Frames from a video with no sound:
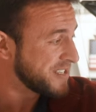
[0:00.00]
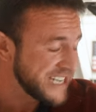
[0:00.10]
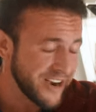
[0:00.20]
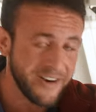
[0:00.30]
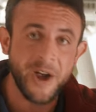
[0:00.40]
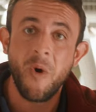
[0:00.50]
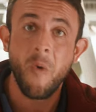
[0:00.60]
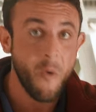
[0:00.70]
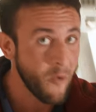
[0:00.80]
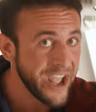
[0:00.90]
stereo
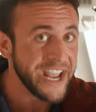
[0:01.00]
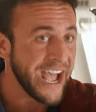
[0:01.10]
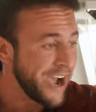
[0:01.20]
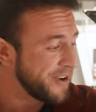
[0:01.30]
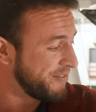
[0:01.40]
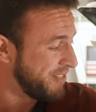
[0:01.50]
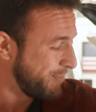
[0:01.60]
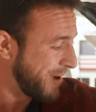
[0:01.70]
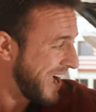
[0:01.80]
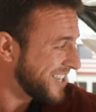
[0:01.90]
right out of the
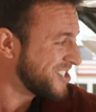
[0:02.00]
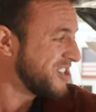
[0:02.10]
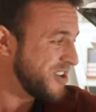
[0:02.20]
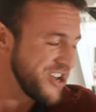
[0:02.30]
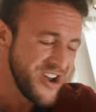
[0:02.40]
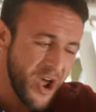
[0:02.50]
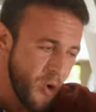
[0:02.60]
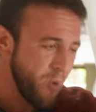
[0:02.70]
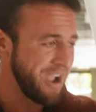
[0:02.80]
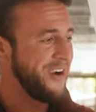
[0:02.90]
box.
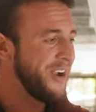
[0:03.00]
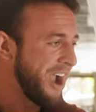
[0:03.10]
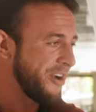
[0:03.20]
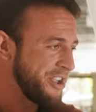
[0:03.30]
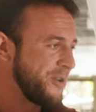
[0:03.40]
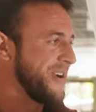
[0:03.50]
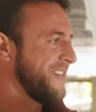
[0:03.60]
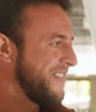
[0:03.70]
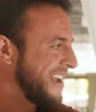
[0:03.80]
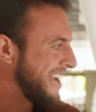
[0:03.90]
Nowhere are you going
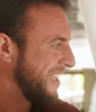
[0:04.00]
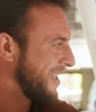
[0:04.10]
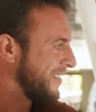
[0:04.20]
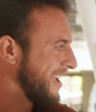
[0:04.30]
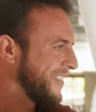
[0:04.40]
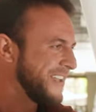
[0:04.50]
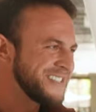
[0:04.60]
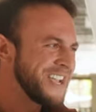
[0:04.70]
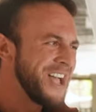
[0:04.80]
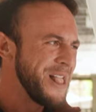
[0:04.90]
to find anything like
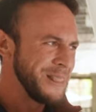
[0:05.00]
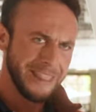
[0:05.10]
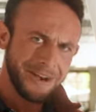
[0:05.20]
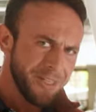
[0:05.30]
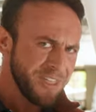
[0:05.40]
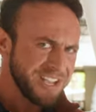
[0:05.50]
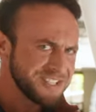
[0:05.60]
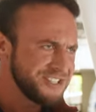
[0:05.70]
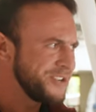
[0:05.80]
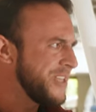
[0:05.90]
this. Little
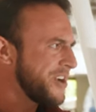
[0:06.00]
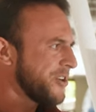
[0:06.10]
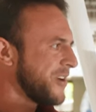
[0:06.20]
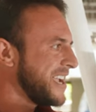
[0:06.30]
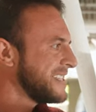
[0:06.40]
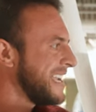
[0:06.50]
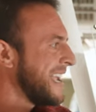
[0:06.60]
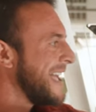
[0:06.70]
things too that are crazy,